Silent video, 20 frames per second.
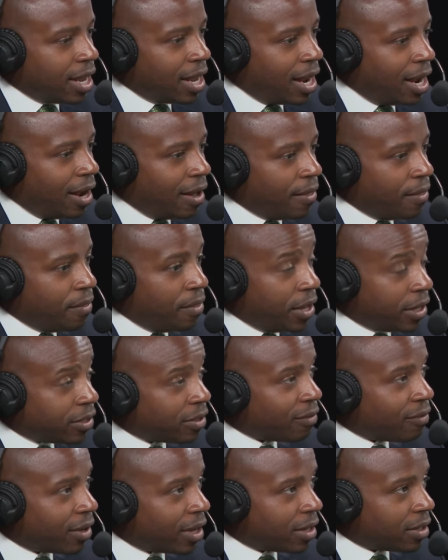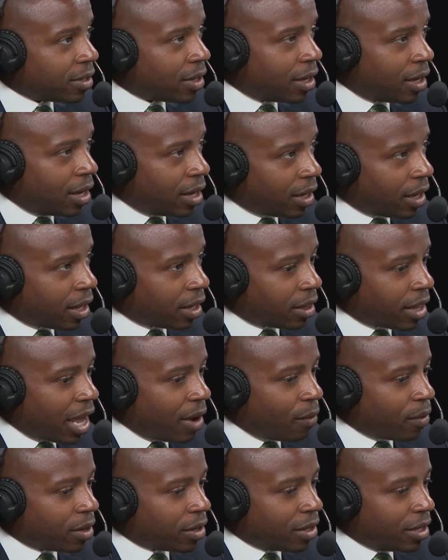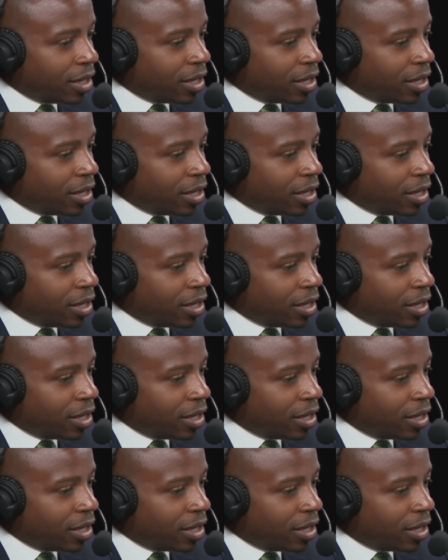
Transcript: Uh, this event, uh, unlike that one,